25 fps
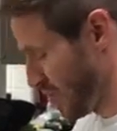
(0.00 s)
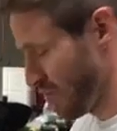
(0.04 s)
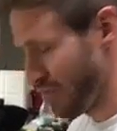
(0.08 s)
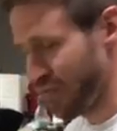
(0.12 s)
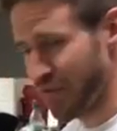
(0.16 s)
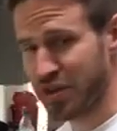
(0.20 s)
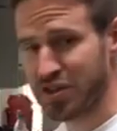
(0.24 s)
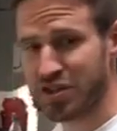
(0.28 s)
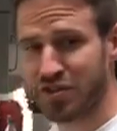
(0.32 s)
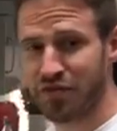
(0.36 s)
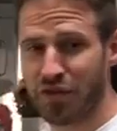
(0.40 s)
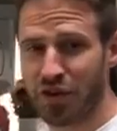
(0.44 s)

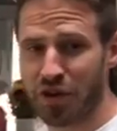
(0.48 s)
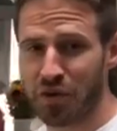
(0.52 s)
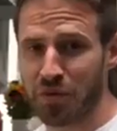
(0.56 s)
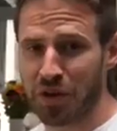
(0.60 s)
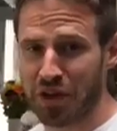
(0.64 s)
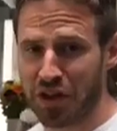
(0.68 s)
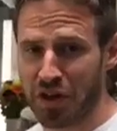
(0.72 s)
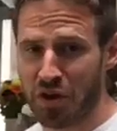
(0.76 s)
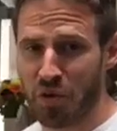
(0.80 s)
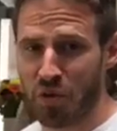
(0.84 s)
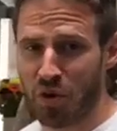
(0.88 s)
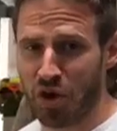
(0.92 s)
First of all,
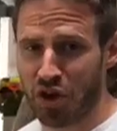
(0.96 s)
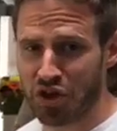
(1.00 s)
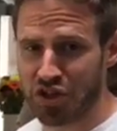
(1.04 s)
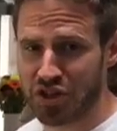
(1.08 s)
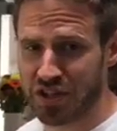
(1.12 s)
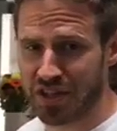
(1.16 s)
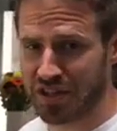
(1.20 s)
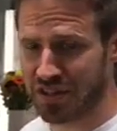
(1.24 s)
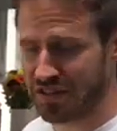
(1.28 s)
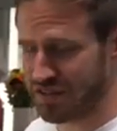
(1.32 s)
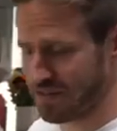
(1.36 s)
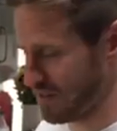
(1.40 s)
we're going to wash
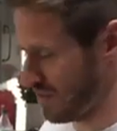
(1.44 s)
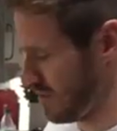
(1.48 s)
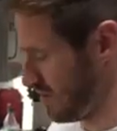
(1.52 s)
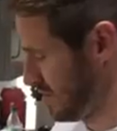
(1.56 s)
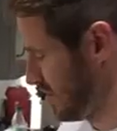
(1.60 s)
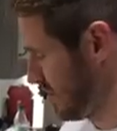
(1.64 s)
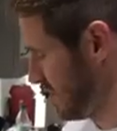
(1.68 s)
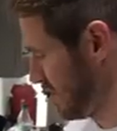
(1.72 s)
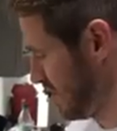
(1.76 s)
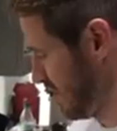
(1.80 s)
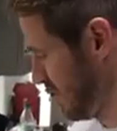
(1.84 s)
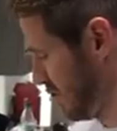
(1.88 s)
it.
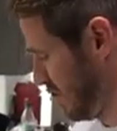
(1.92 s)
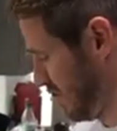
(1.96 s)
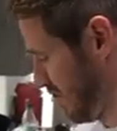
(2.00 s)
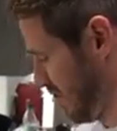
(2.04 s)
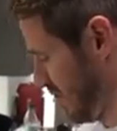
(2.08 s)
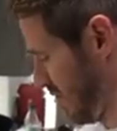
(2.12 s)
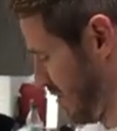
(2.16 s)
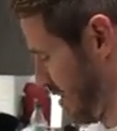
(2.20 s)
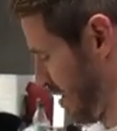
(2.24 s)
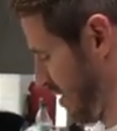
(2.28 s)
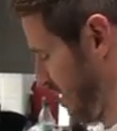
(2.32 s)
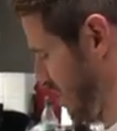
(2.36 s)

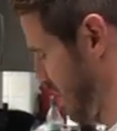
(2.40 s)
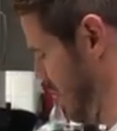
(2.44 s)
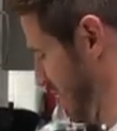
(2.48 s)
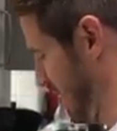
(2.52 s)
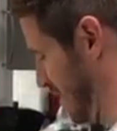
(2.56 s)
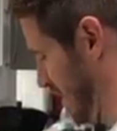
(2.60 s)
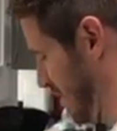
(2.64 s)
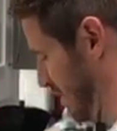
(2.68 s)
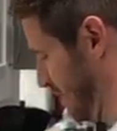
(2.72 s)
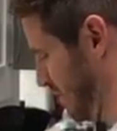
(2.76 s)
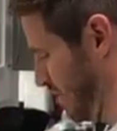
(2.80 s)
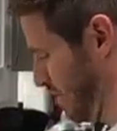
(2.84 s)

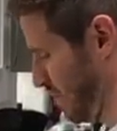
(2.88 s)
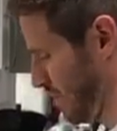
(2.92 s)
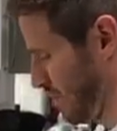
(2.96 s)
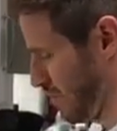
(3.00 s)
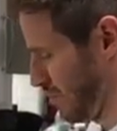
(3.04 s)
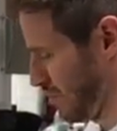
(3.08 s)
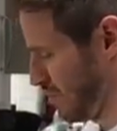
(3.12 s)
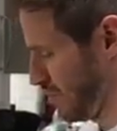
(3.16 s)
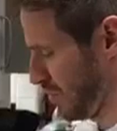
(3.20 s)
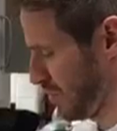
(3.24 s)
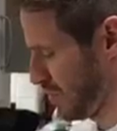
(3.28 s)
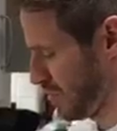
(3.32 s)
Now,
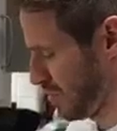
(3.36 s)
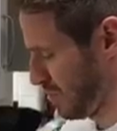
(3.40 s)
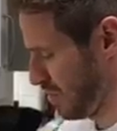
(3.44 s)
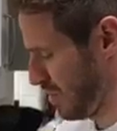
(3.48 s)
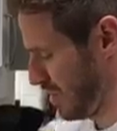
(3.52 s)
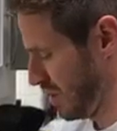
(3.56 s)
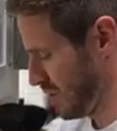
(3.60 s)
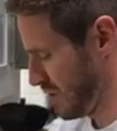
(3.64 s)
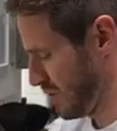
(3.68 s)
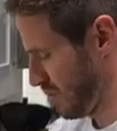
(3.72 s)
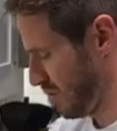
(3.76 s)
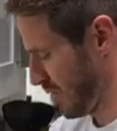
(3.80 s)
we do
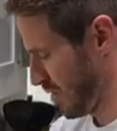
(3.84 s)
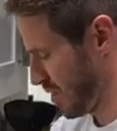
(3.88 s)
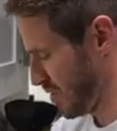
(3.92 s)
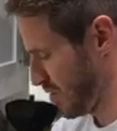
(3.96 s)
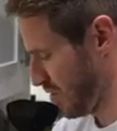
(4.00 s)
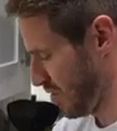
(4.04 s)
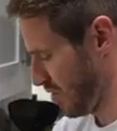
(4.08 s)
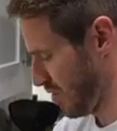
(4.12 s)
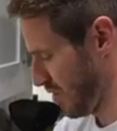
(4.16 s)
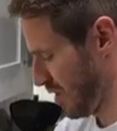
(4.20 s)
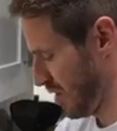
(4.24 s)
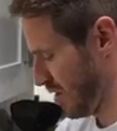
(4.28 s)
need to make
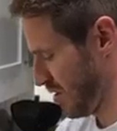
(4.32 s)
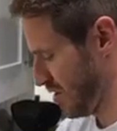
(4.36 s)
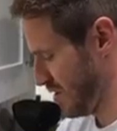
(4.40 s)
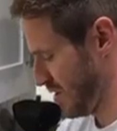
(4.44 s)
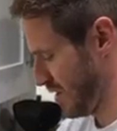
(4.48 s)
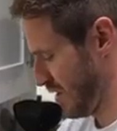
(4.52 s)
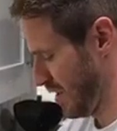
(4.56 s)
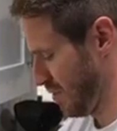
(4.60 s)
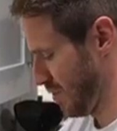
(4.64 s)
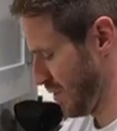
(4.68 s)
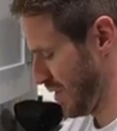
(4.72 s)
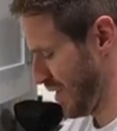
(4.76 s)
sure that
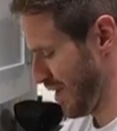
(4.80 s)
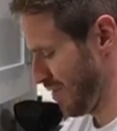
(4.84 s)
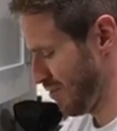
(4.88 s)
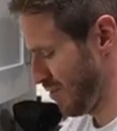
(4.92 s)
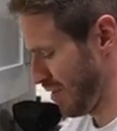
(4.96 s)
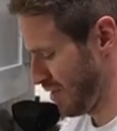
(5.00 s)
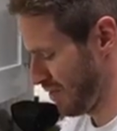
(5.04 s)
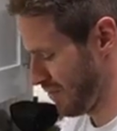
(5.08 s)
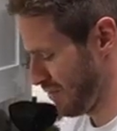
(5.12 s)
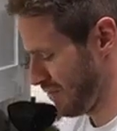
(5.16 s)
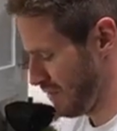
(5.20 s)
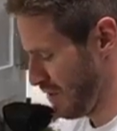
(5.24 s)
uh, we get
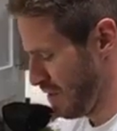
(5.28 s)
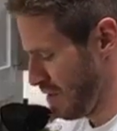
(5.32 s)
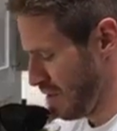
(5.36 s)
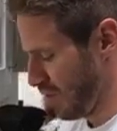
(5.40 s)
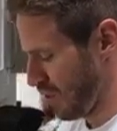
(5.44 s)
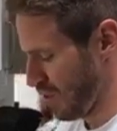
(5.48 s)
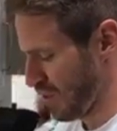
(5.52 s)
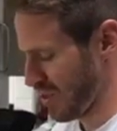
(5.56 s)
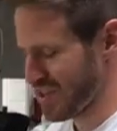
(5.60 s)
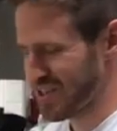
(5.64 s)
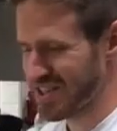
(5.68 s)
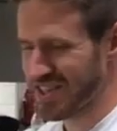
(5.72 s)
rid of
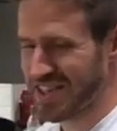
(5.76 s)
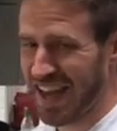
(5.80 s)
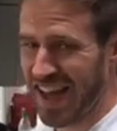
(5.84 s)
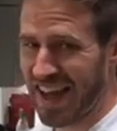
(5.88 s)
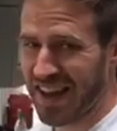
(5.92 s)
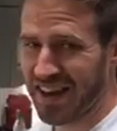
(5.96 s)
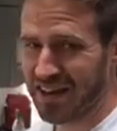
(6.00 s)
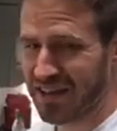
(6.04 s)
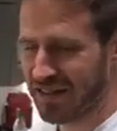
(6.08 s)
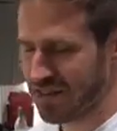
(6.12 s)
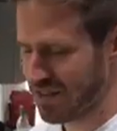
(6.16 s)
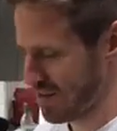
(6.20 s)
all the
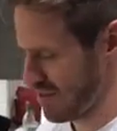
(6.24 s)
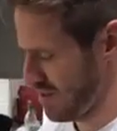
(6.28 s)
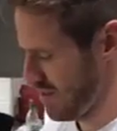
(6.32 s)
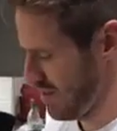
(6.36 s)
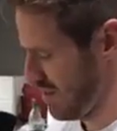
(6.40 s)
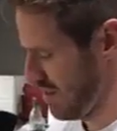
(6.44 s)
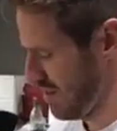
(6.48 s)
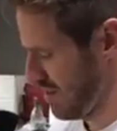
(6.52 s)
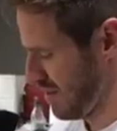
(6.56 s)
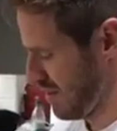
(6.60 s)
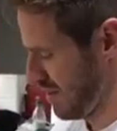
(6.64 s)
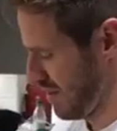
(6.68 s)
sand,
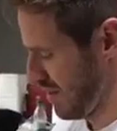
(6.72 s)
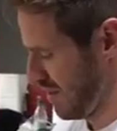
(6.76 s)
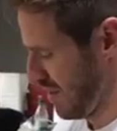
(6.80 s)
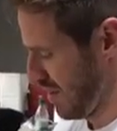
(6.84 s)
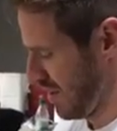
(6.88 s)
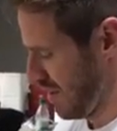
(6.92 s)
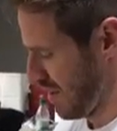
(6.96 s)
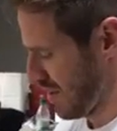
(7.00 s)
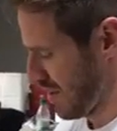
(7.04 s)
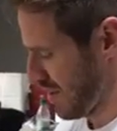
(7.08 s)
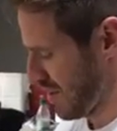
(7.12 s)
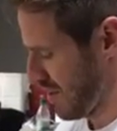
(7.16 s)

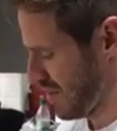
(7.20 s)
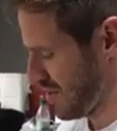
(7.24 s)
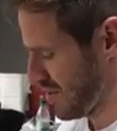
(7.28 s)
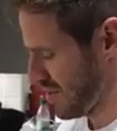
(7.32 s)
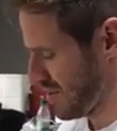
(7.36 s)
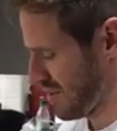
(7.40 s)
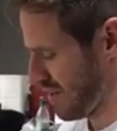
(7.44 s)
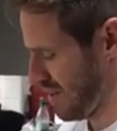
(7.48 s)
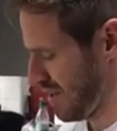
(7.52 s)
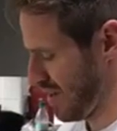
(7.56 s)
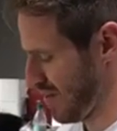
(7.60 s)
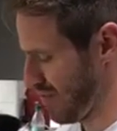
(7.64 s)

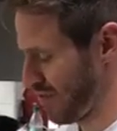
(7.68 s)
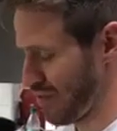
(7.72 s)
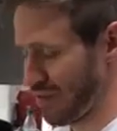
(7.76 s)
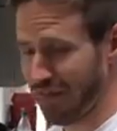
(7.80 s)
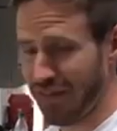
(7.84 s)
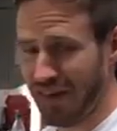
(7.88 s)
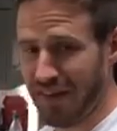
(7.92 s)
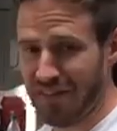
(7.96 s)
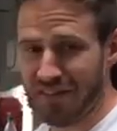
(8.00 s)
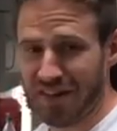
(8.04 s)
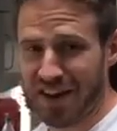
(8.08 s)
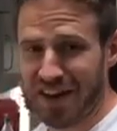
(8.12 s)
because if
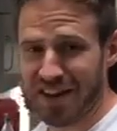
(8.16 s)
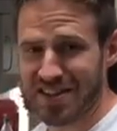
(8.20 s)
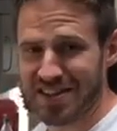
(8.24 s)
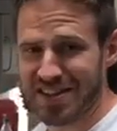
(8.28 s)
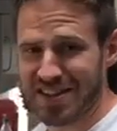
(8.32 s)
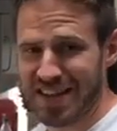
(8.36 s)
you've ever had